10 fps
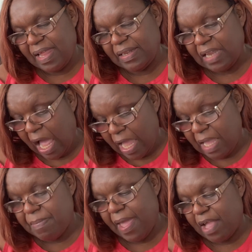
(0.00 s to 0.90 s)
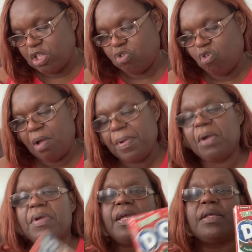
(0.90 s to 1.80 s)
lime, and
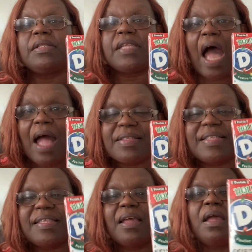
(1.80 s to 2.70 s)
strawberry dots.